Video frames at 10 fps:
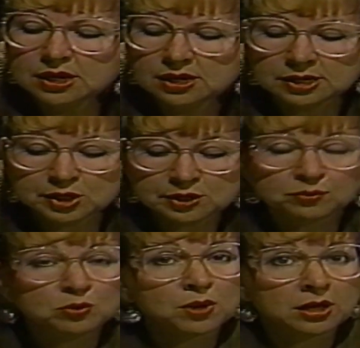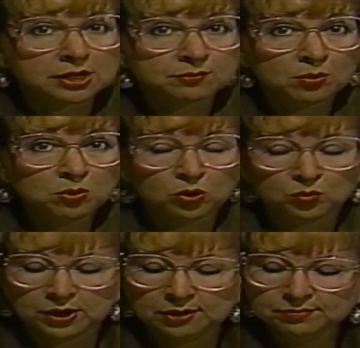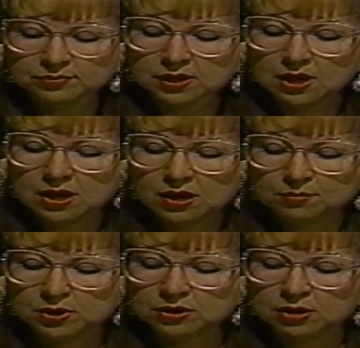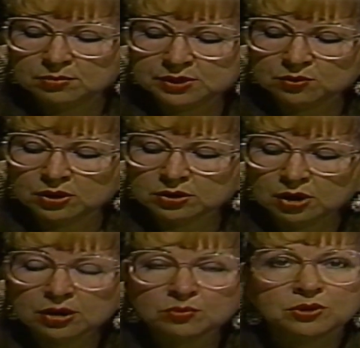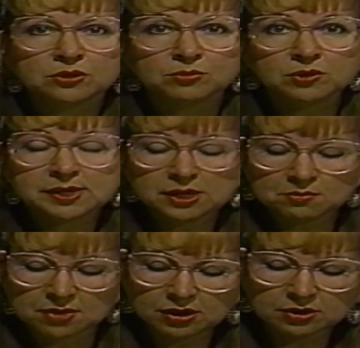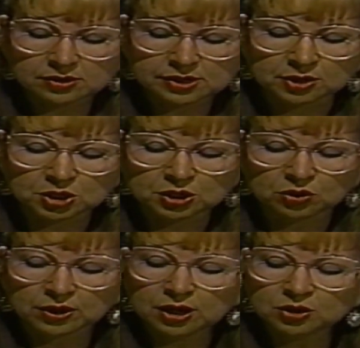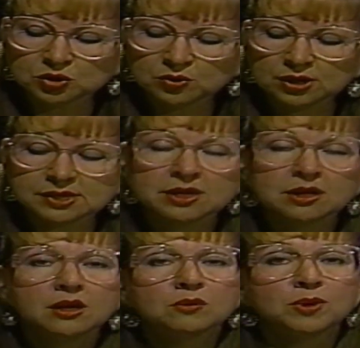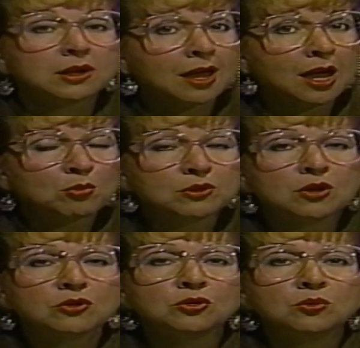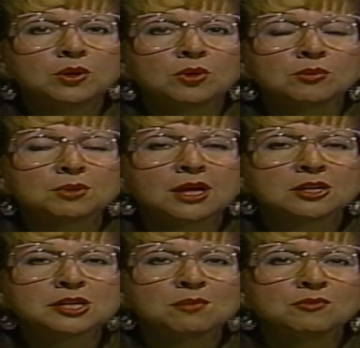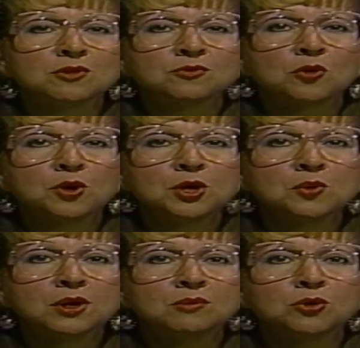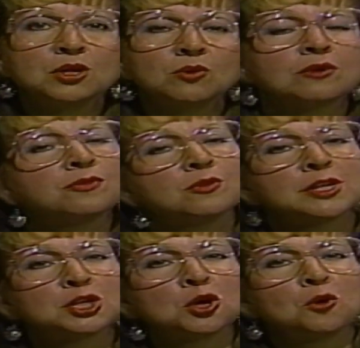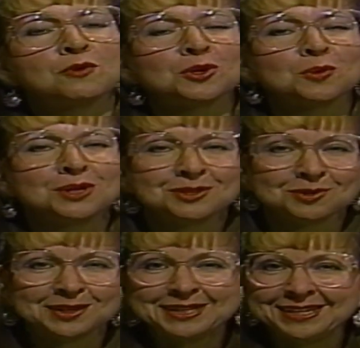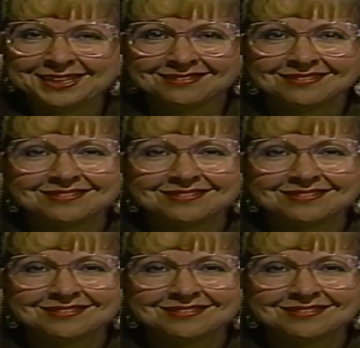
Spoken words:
It's just a few miles from Hopewell. Bart Armstrong talked with museum maintenance engineer Ken Joyce. We had a camera there, too. We were able to catch some of it for you and bring you our first show of our 23rd season.